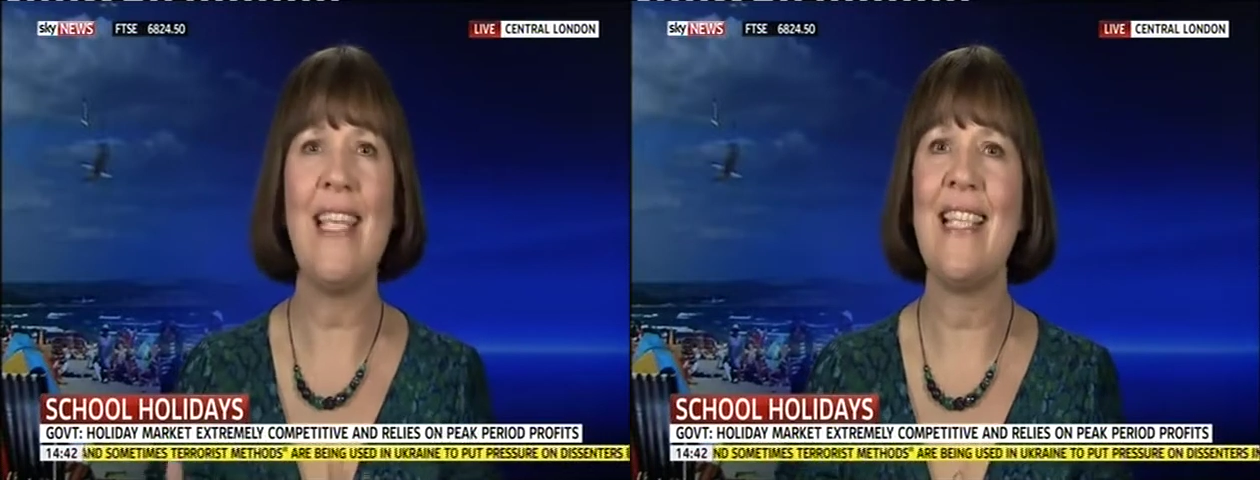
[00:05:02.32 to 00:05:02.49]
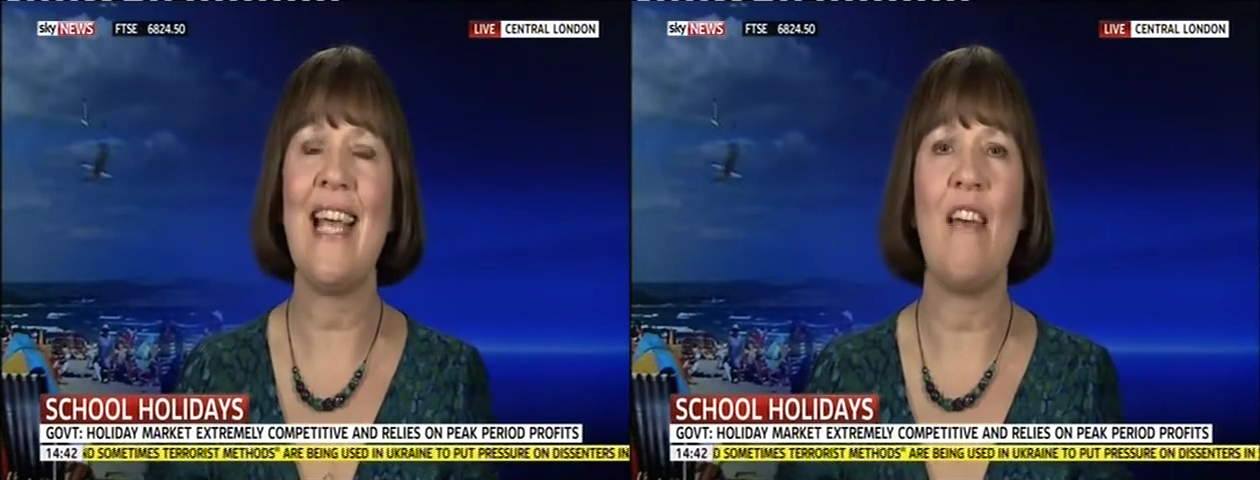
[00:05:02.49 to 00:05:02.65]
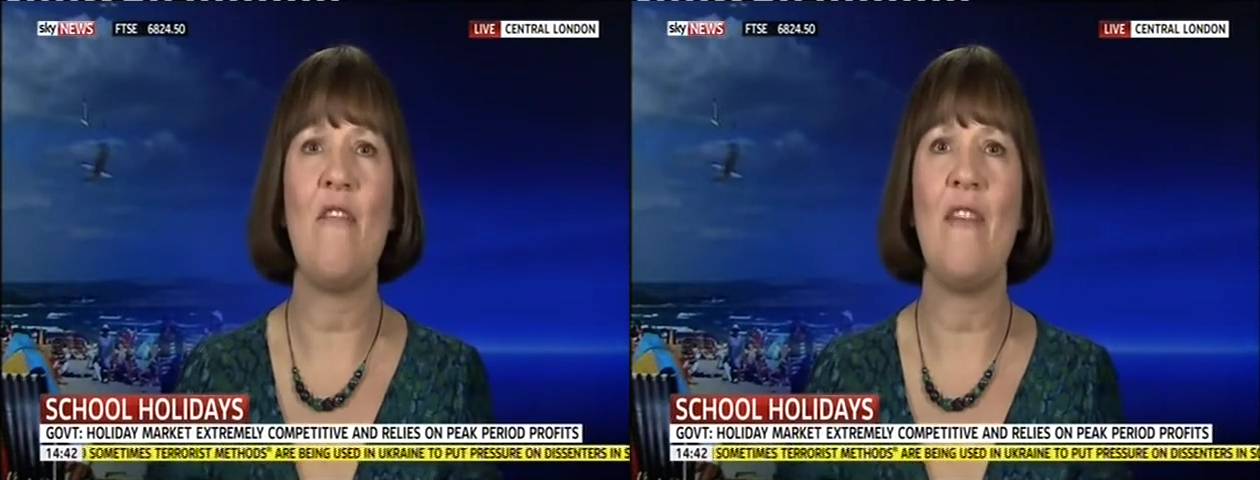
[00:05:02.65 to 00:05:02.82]
is
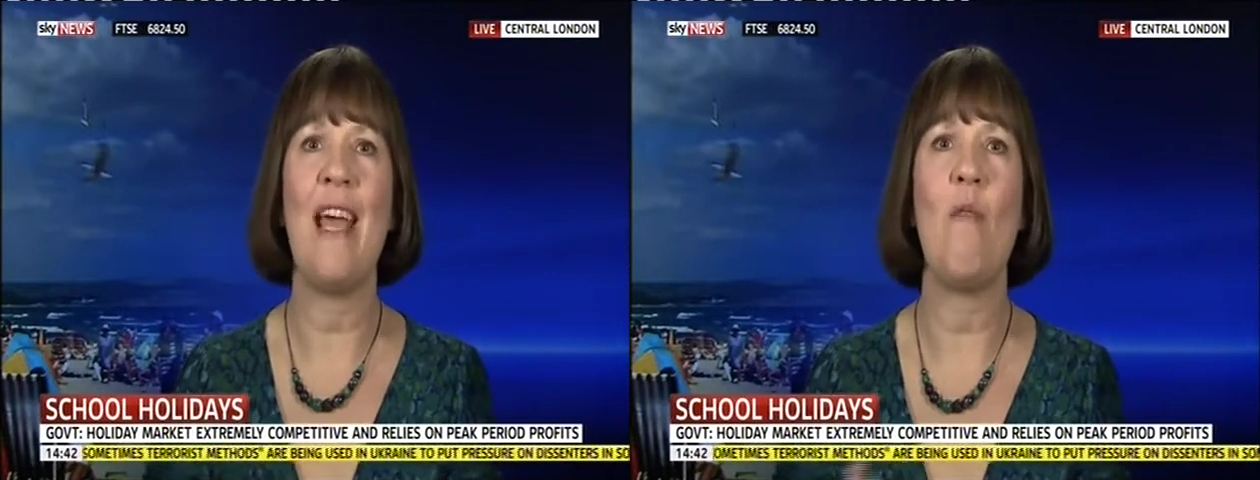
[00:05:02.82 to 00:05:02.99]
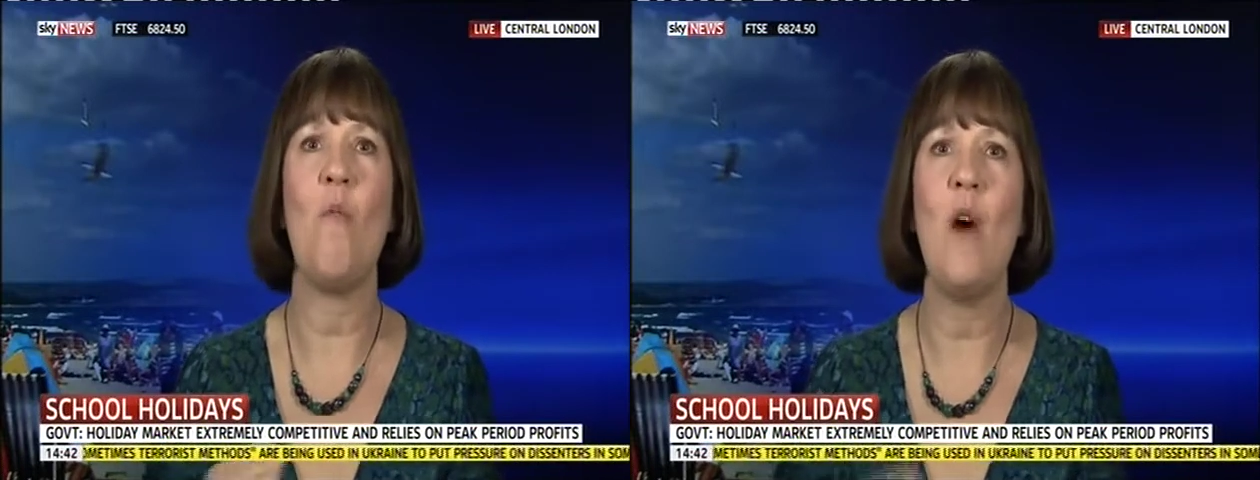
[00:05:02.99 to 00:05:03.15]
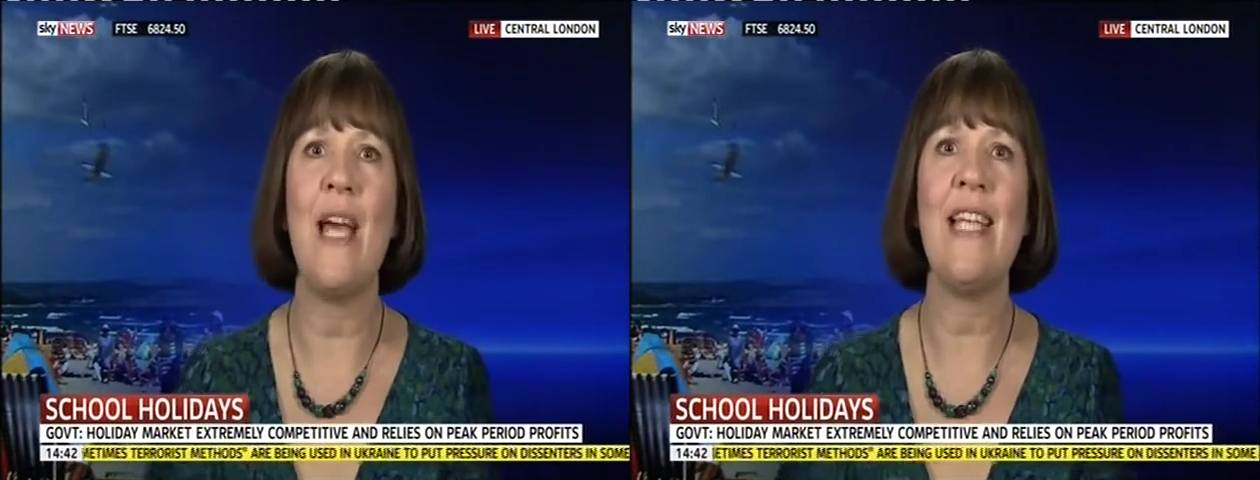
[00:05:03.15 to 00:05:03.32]
that fair?
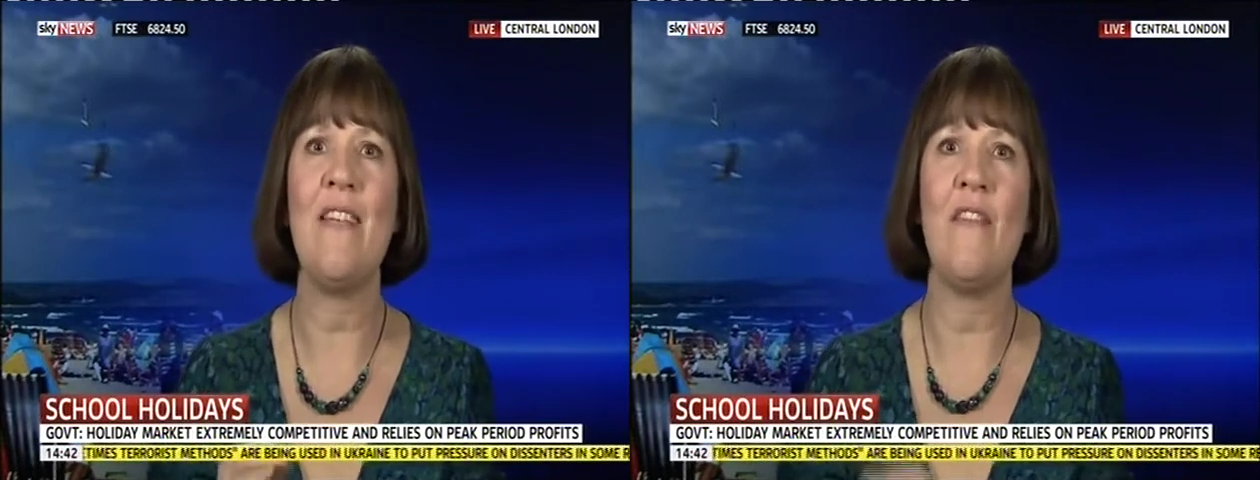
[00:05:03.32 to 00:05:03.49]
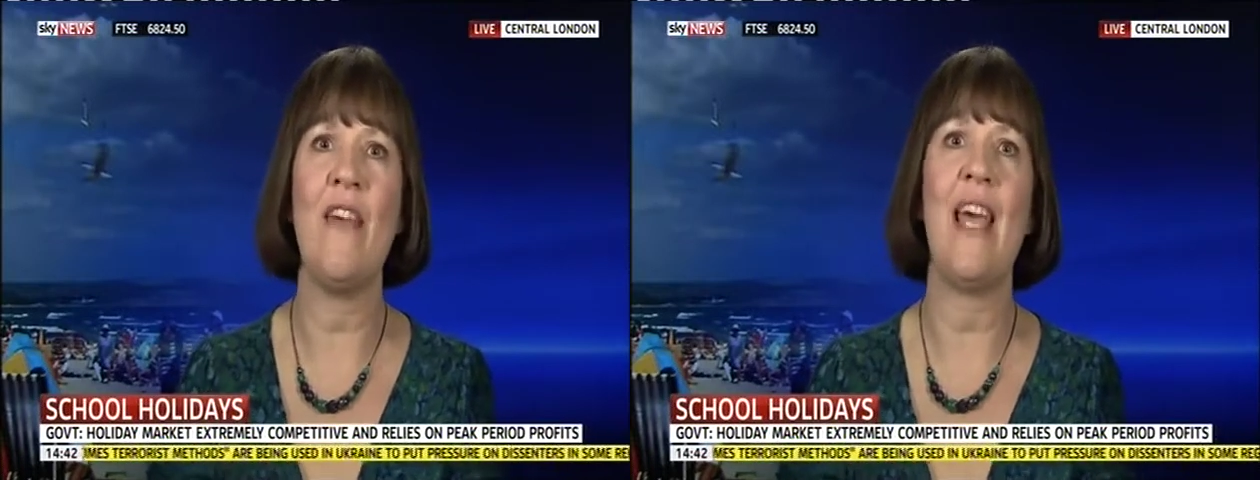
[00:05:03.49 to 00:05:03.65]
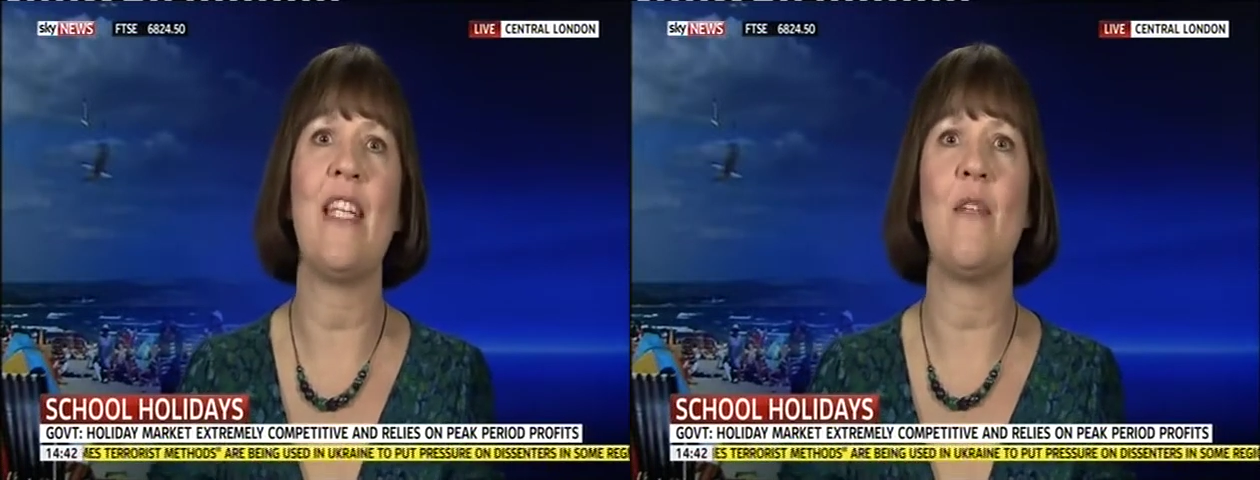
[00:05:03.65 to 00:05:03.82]
Why is it
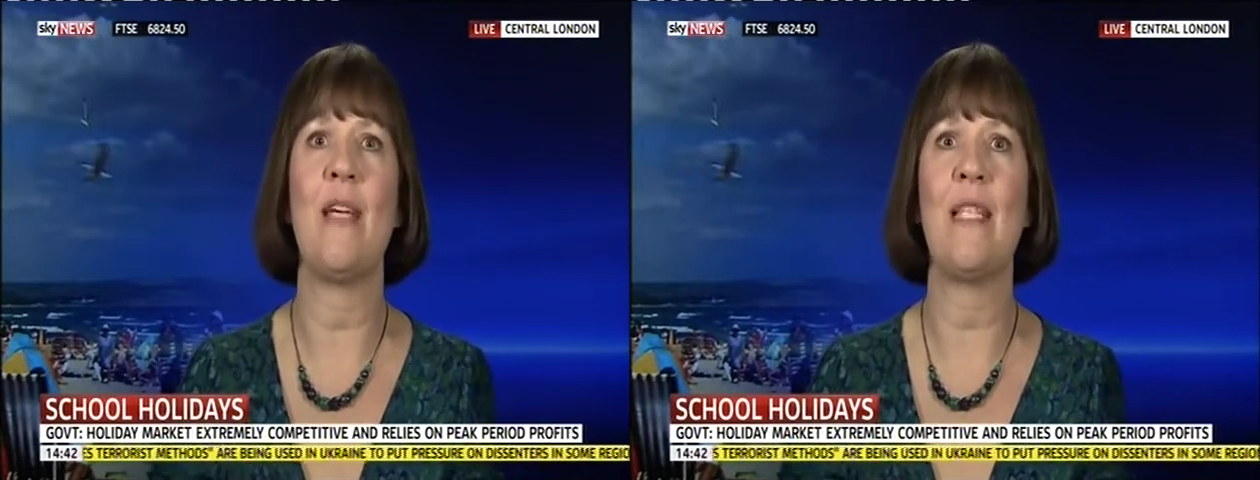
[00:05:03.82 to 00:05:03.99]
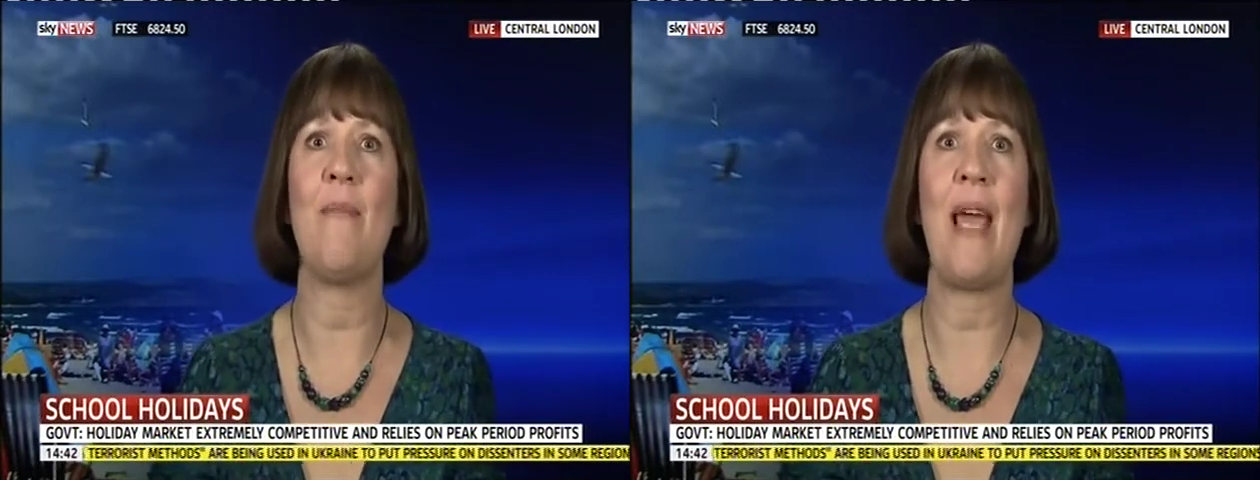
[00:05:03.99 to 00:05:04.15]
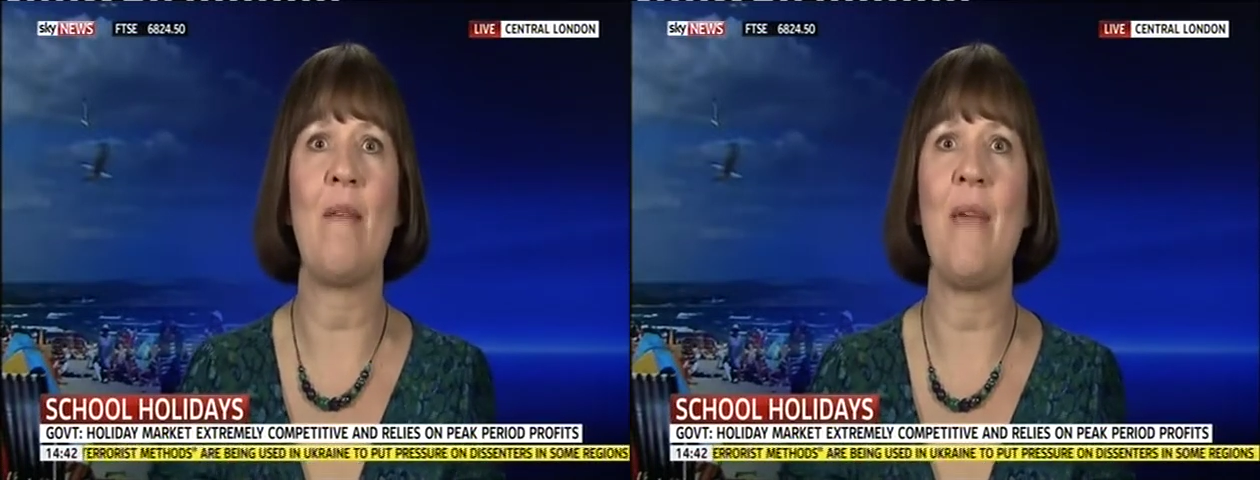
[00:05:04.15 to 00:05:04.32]
fair to
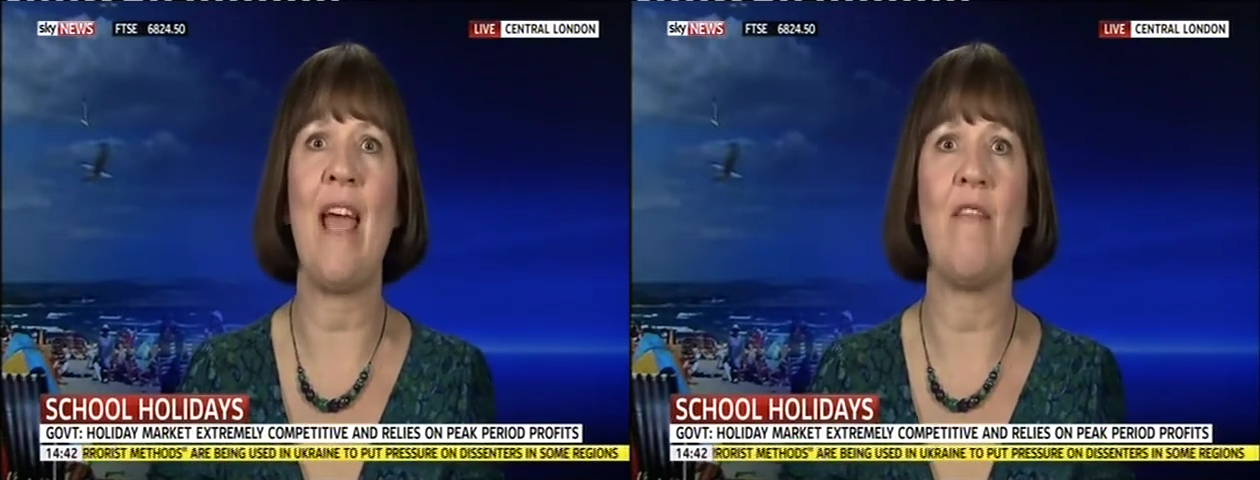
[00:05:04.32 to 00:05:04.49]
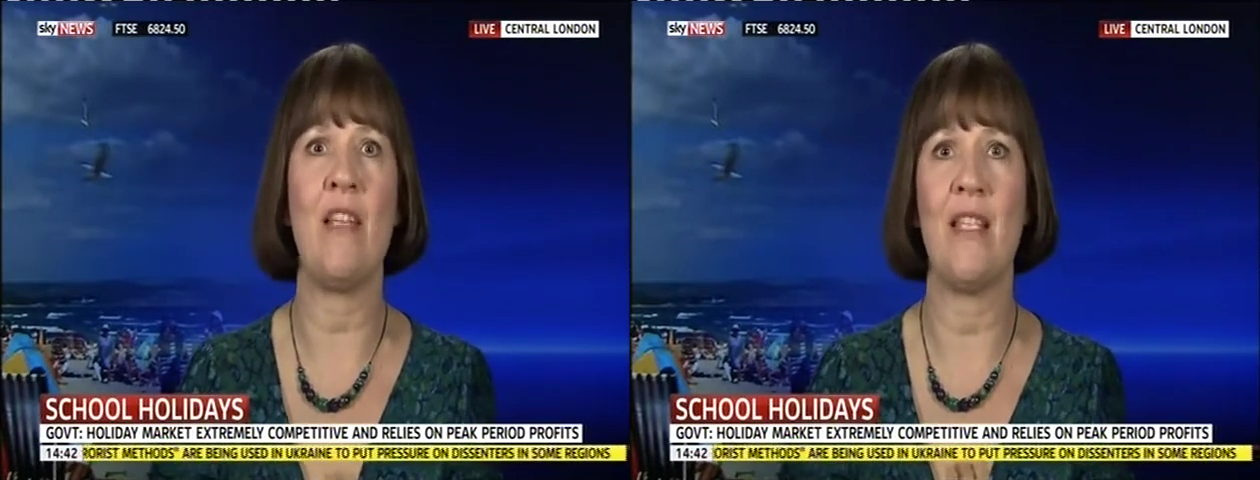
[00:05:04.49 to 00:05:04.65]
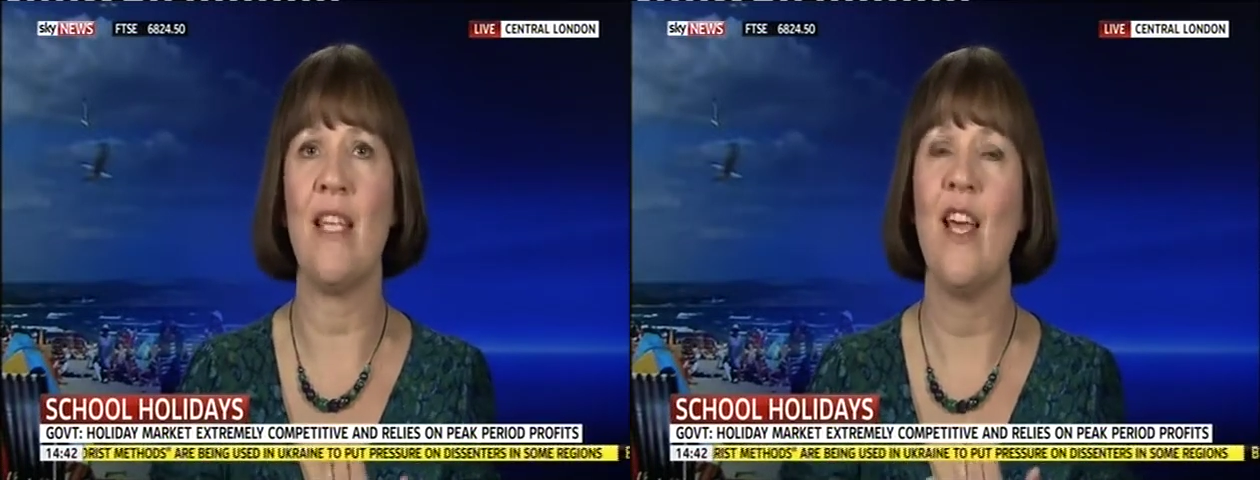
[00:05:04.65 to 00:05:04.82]
expect
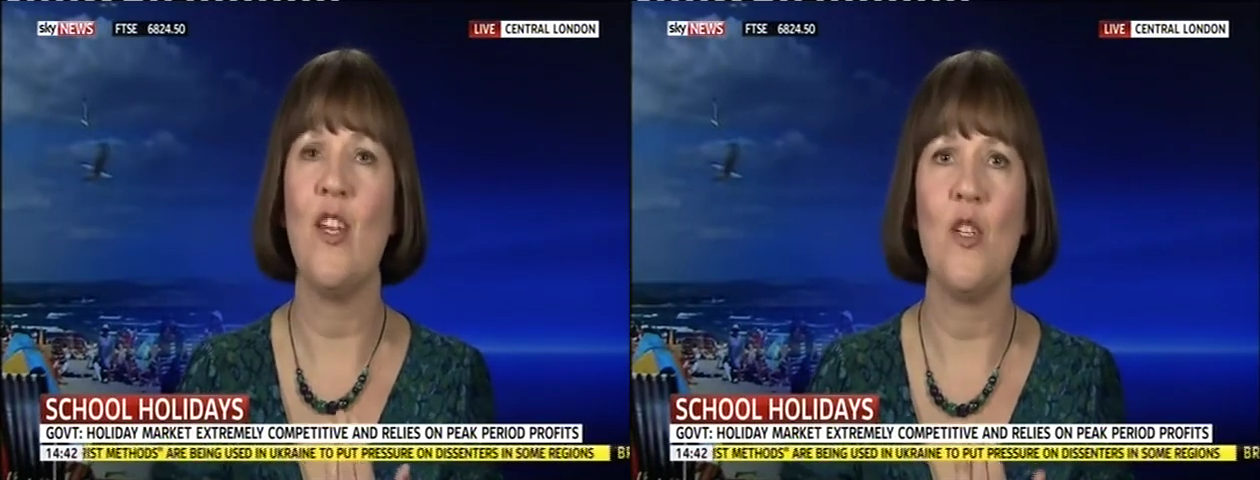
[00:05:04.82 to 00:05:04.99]
parents